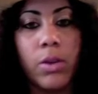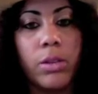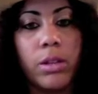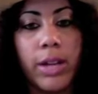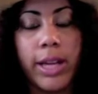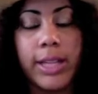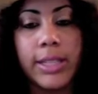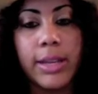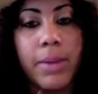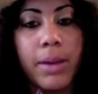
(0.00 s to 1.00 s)
Like I
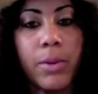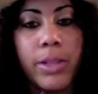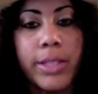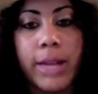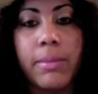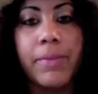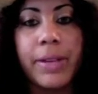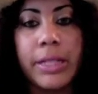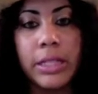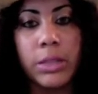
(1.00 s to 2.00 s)
said, one side of my
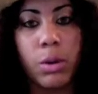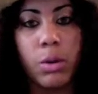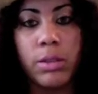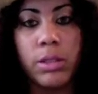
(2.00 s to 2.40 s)
face is swollen,